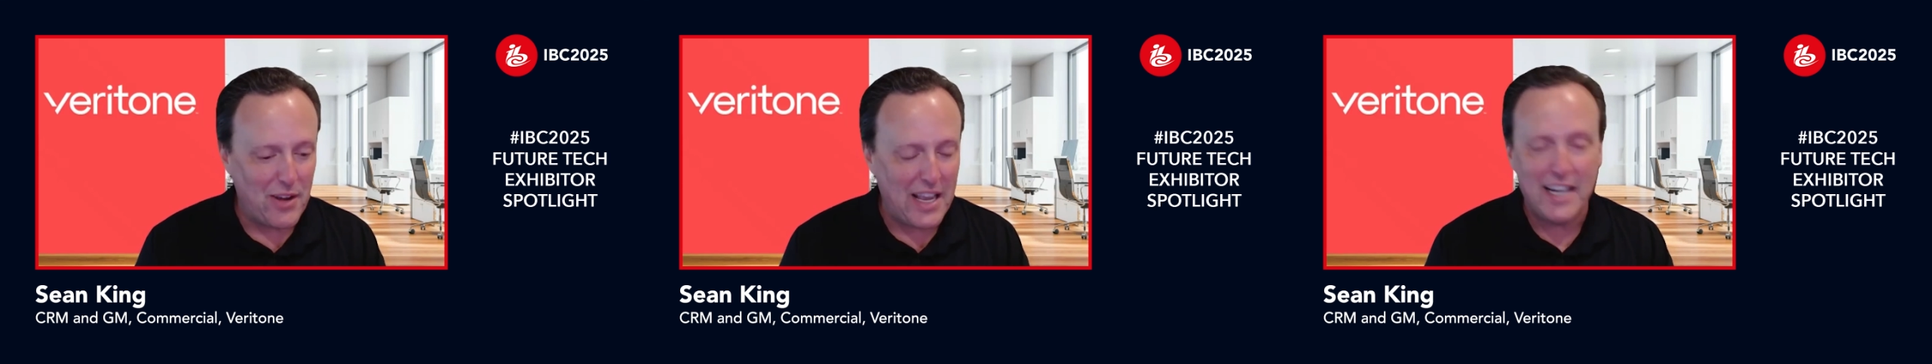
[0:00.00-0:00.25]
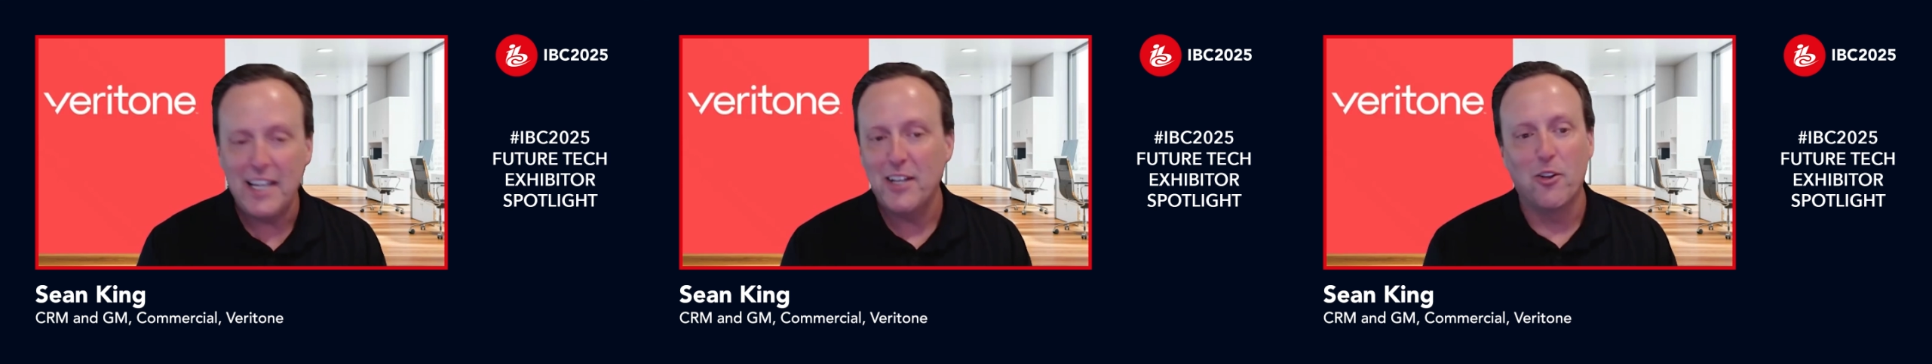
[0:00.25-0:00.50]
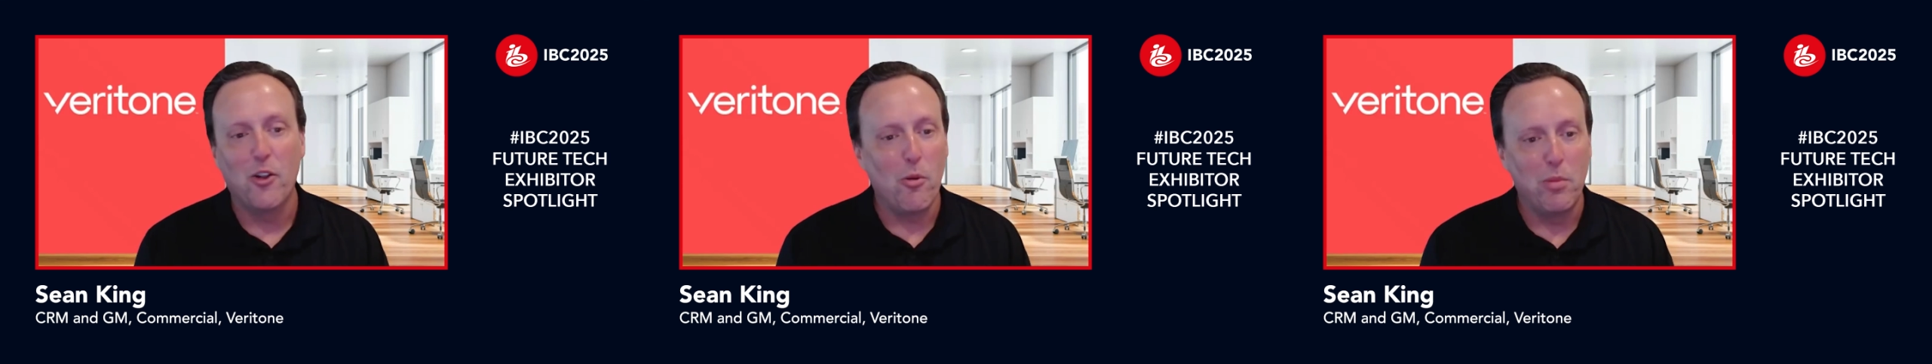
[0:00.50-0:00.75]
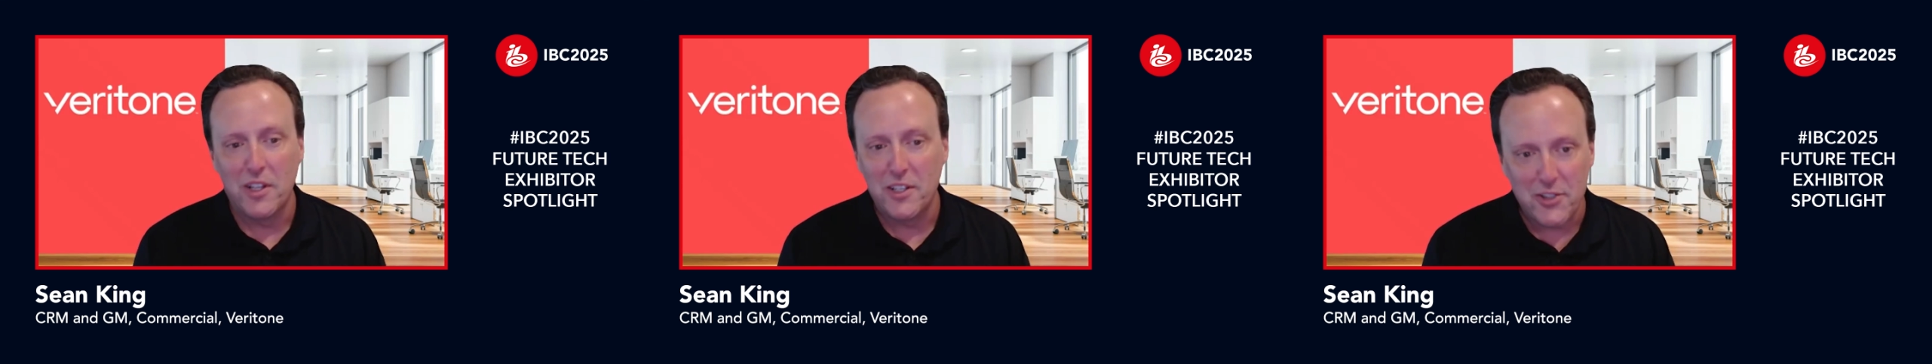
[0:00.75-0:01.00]
any
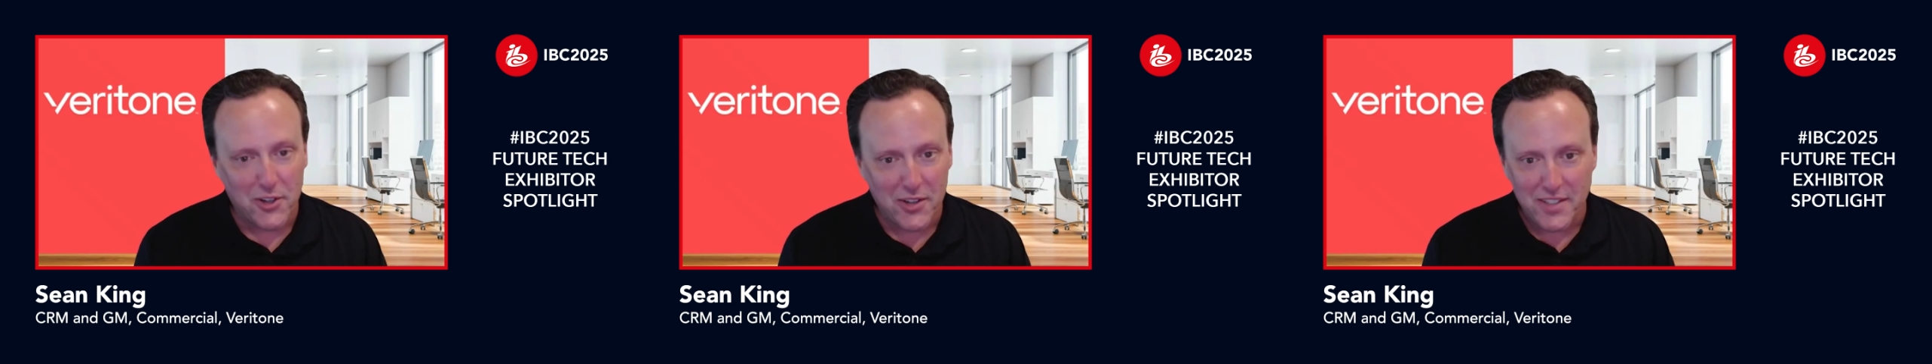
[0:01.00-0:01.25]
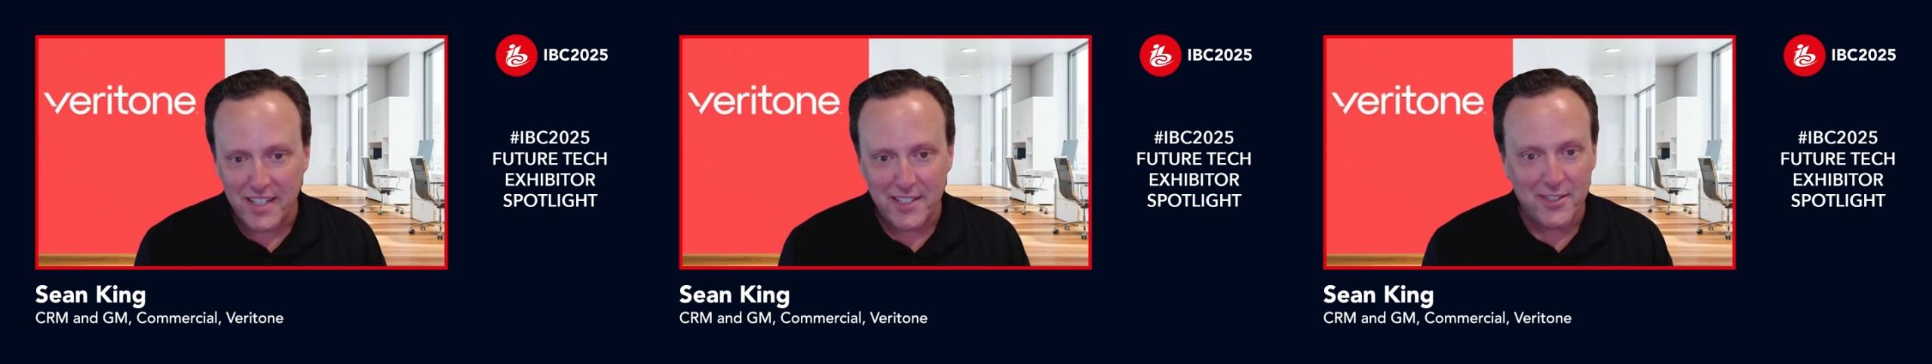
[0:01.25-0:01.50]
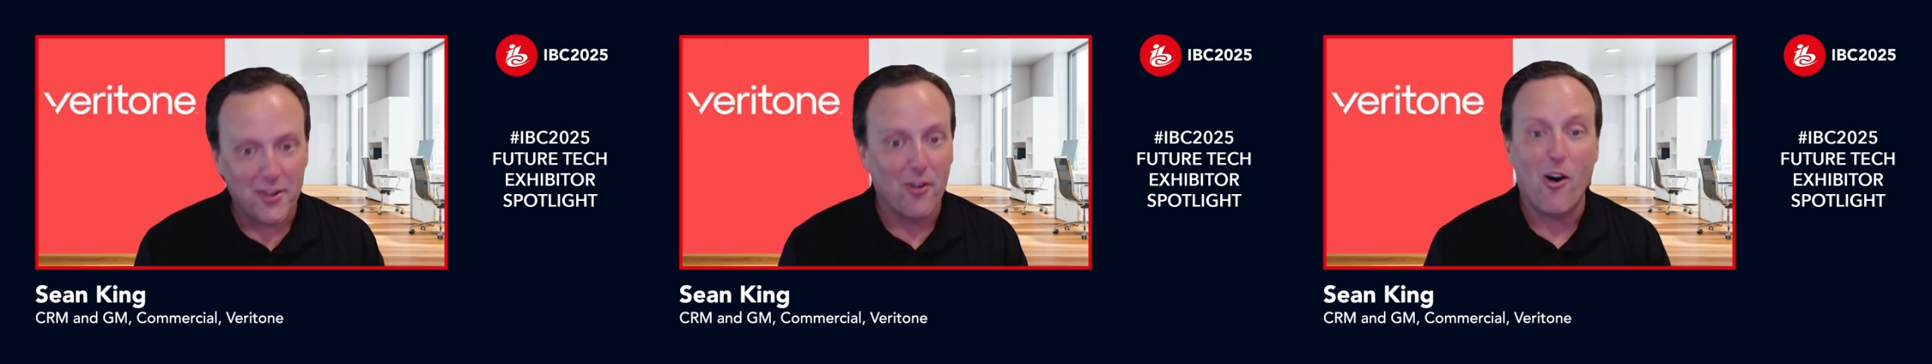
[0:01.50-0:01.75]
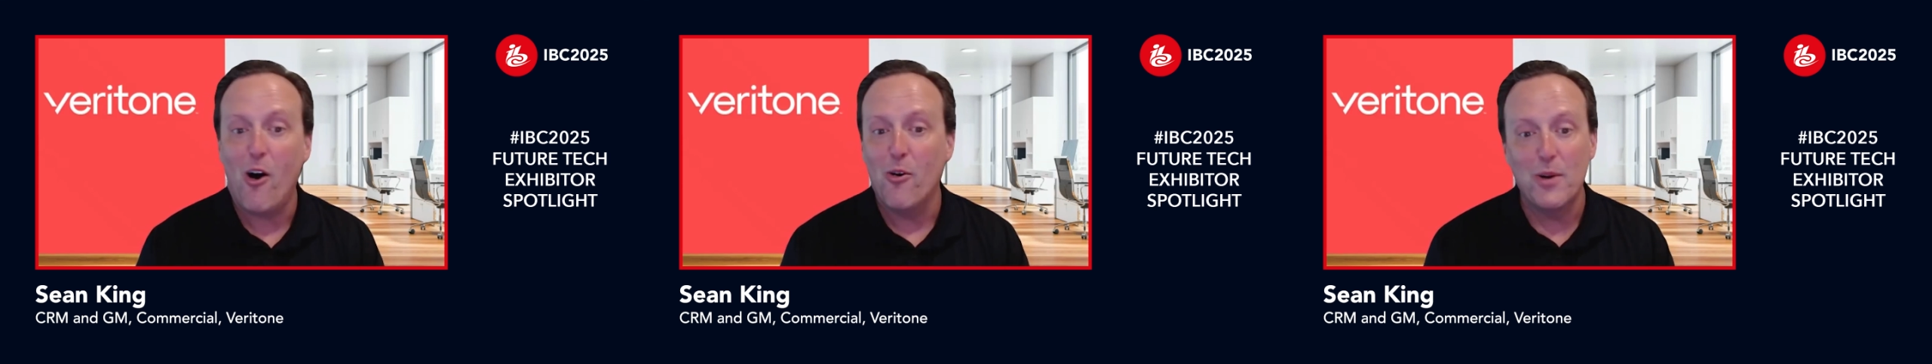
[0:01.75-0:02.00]
global uncertainties that
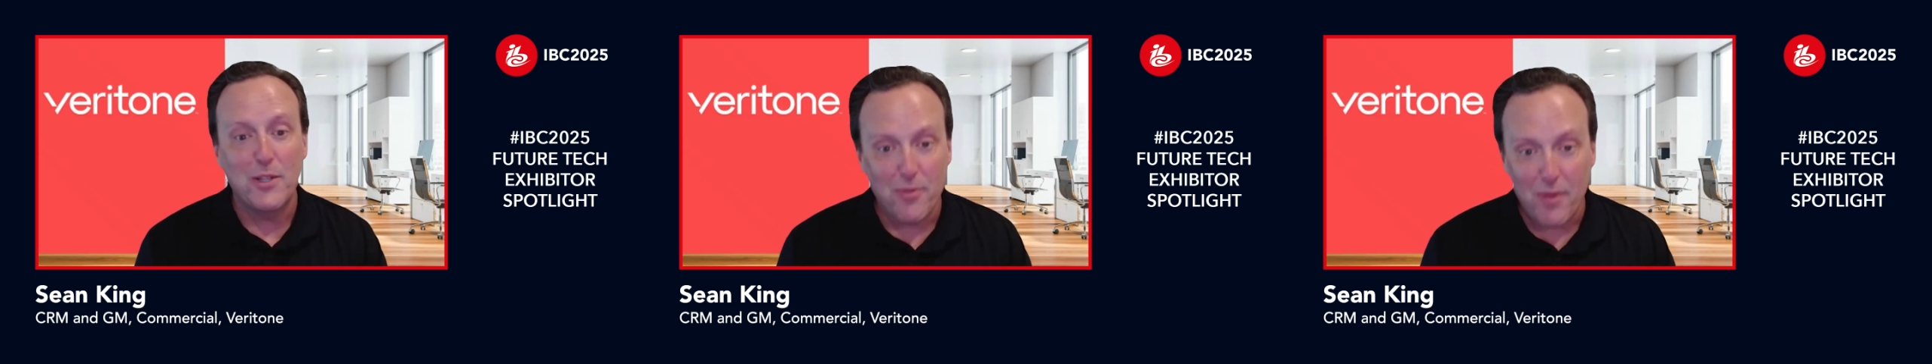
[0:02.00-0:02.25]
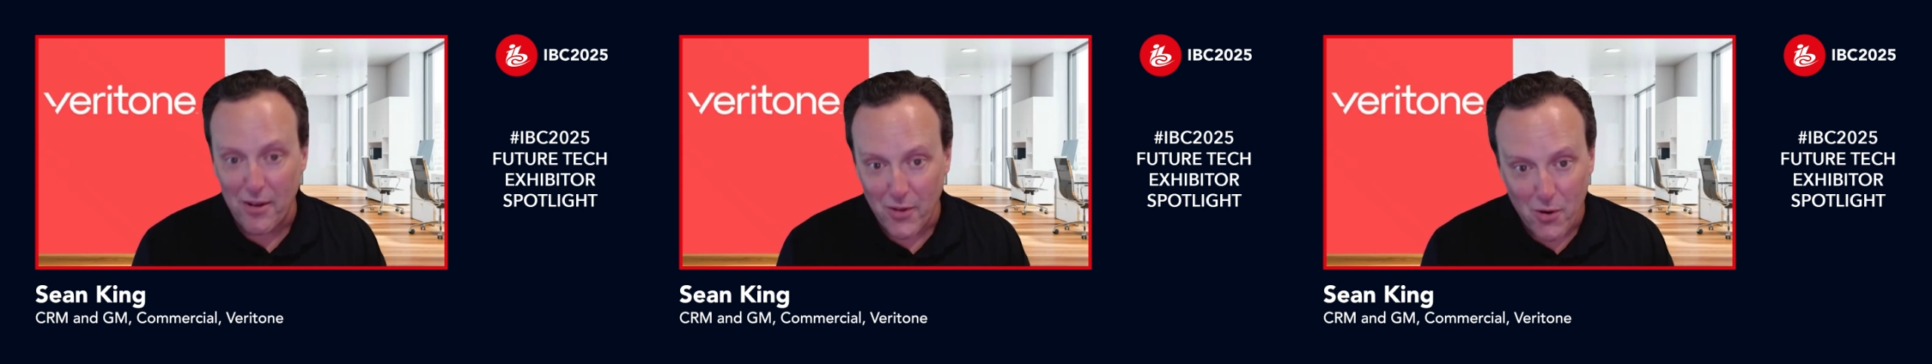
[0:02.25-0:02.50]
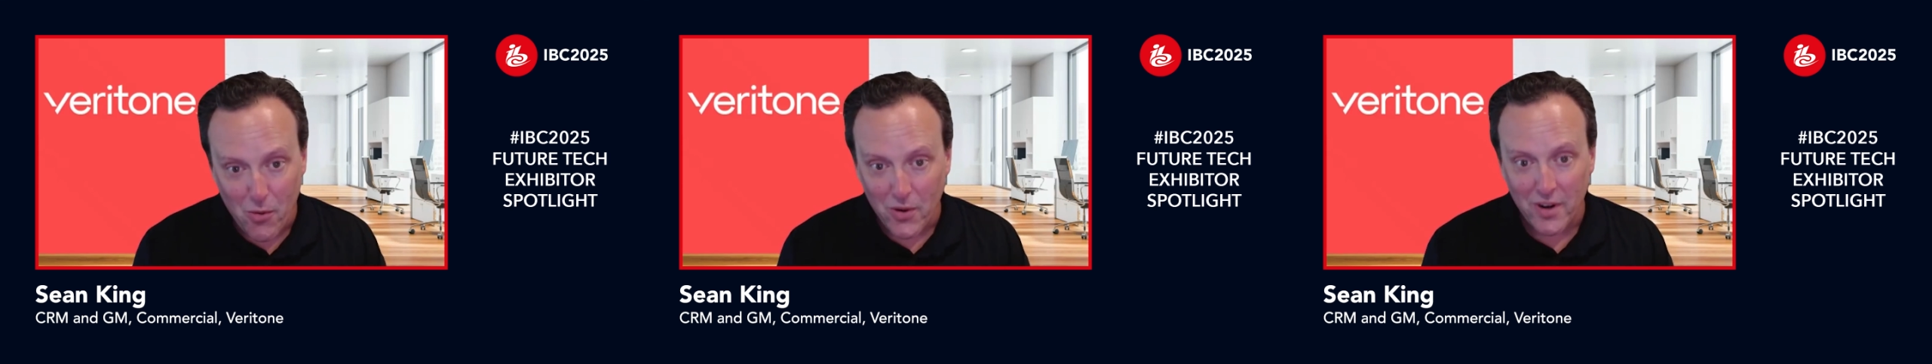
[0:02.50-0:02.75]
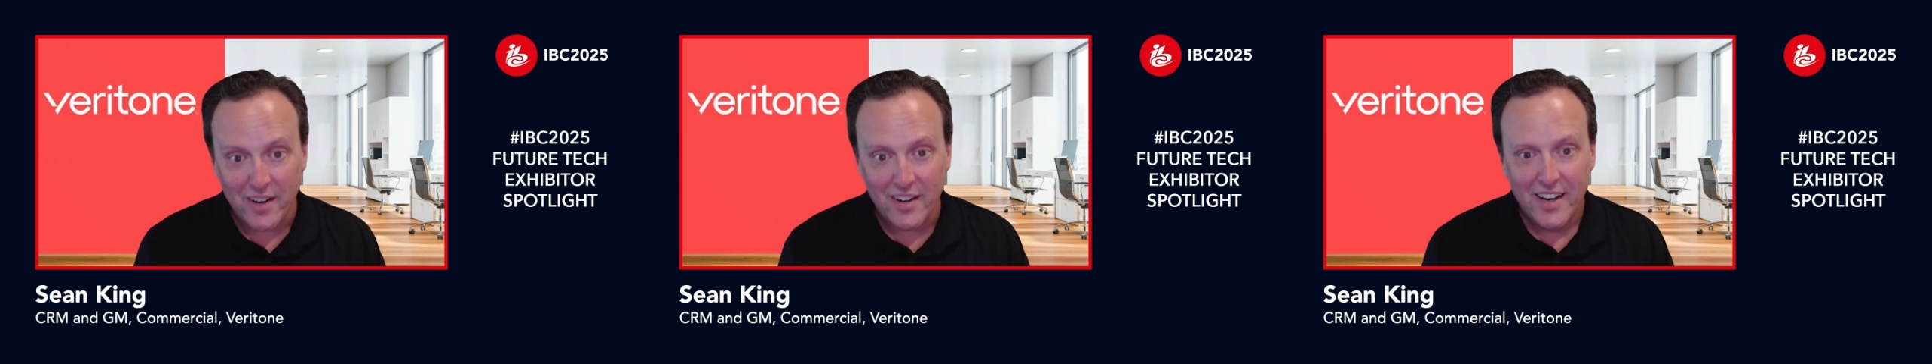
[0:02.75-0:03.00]
are always around the
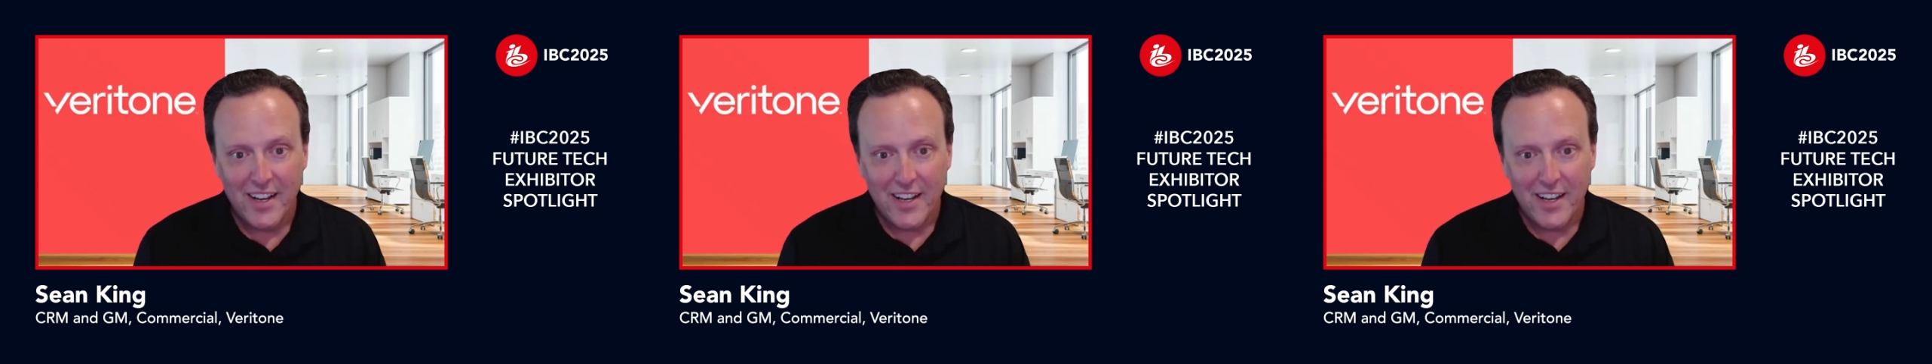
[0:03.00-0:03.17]
corner.